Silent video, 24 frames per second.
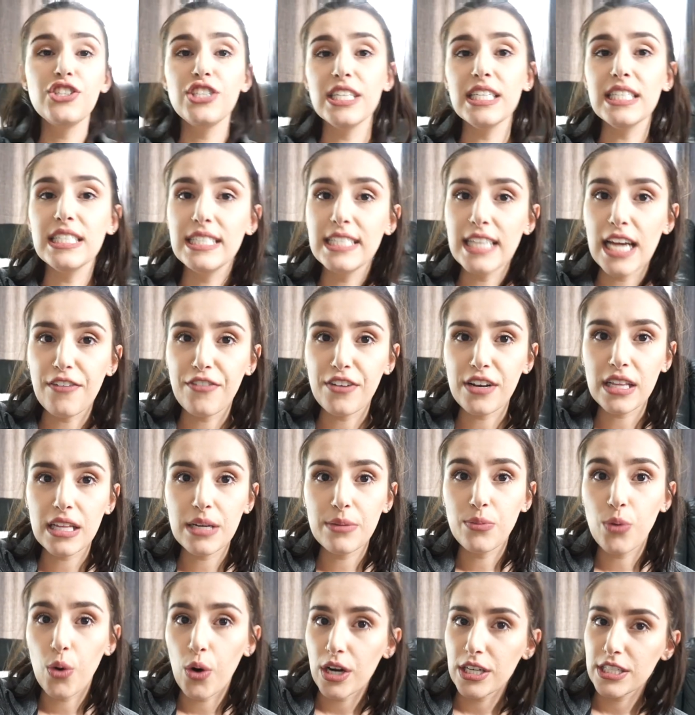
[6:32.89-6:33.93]
She's definitely
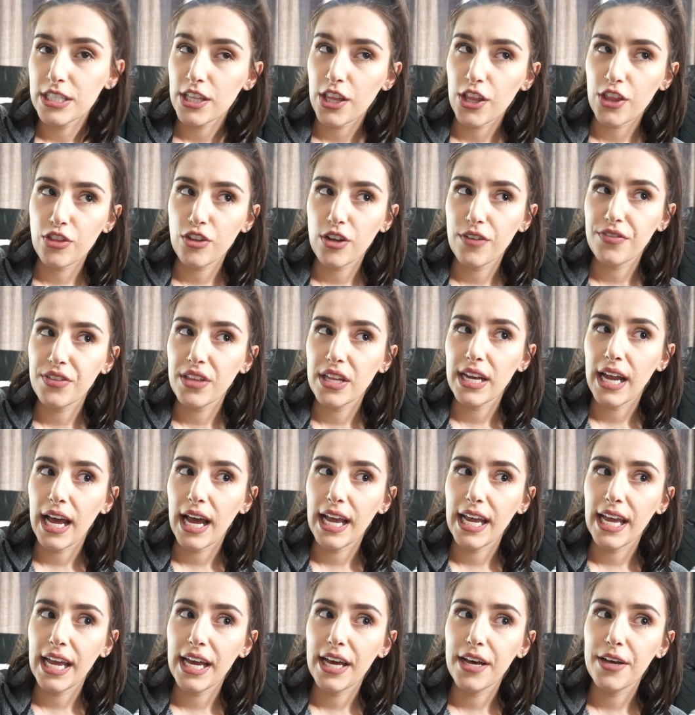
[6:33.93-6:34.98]
more into the thrift than I
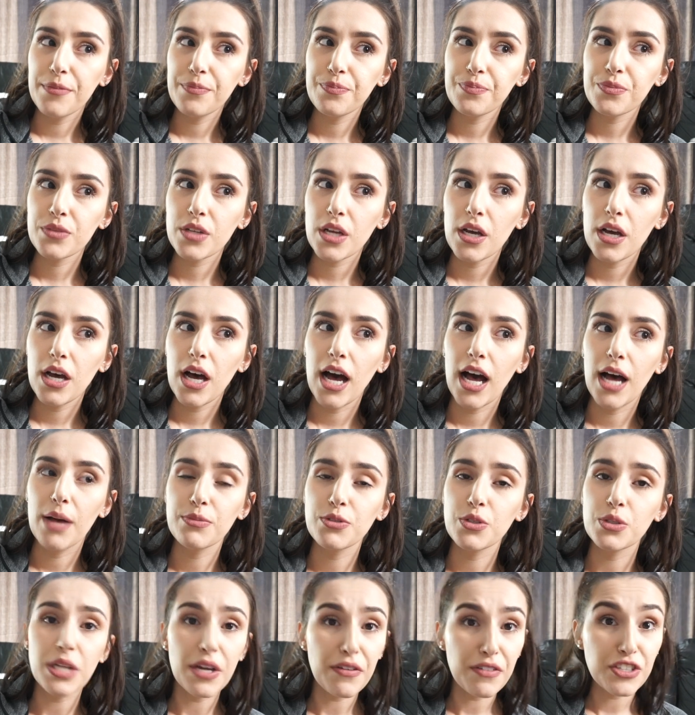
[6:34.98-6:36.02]
am. Um,
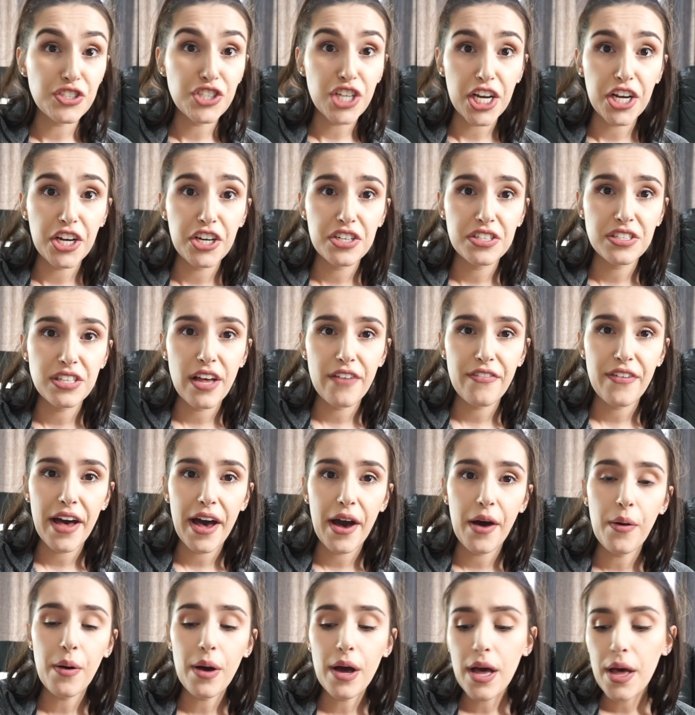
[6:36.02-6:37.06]
so definitely check her stuff
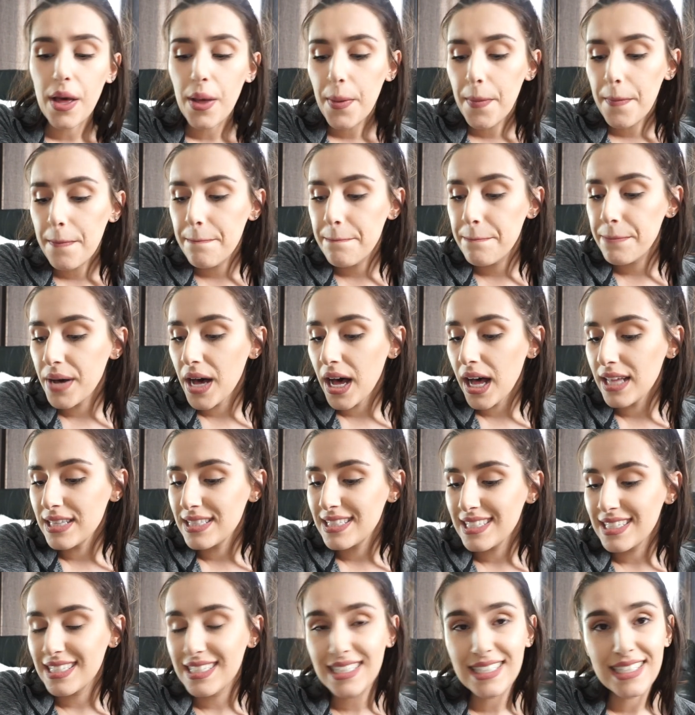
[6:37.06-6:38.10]
out.
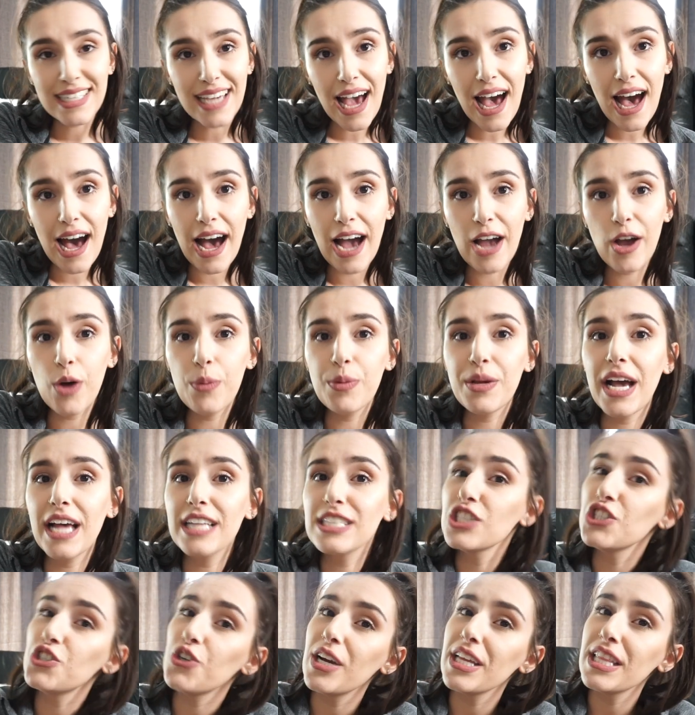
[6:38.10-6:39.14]
But yeah, I hope you guys
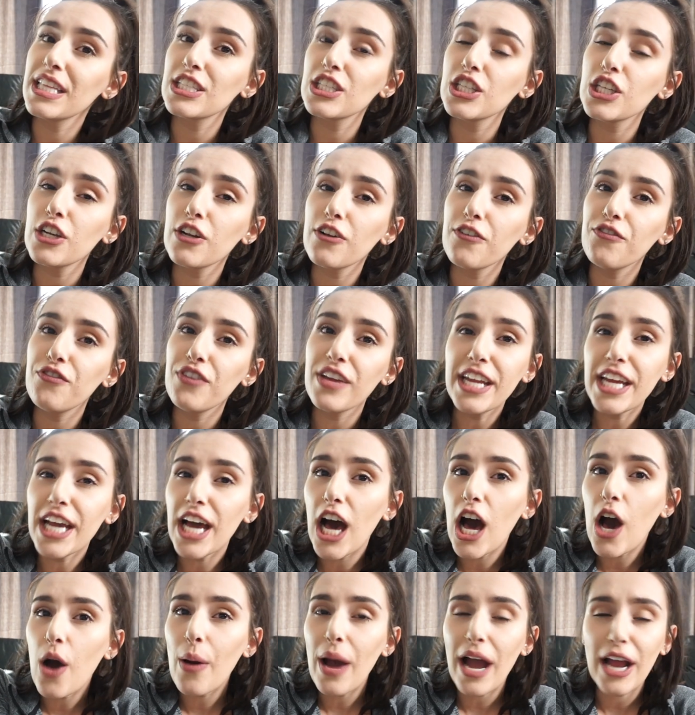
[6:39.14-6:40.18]
enjoyed this little video.
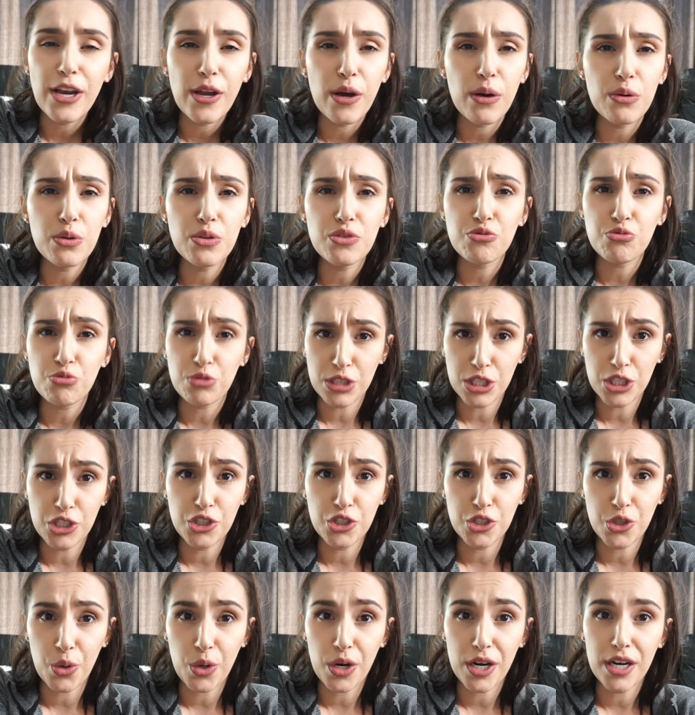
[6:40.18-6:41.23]
I know it was really
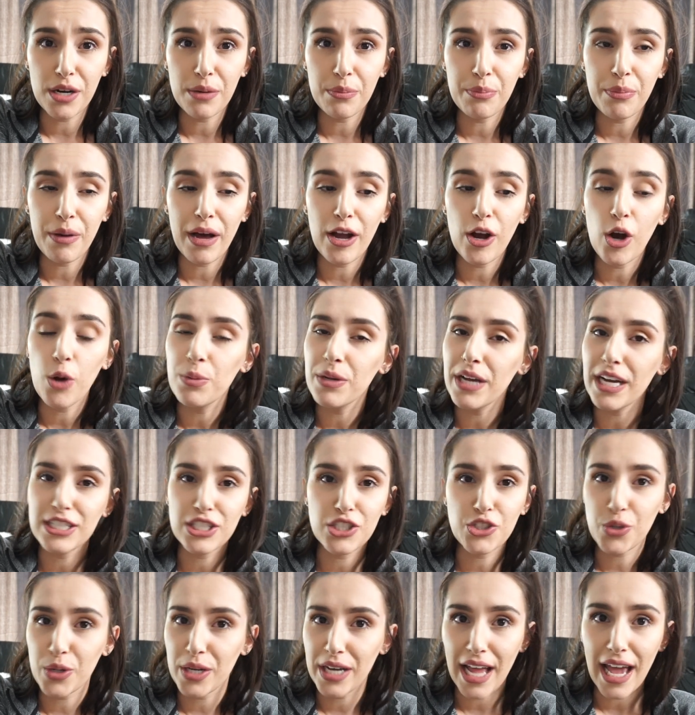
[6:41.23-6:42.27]
short, but I hope you guys
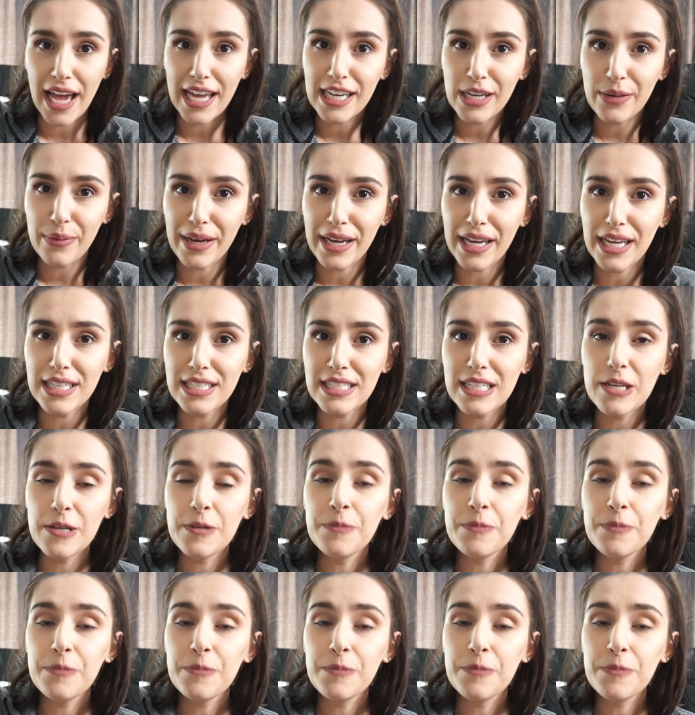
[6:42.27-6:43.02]
enjoyed it anyways.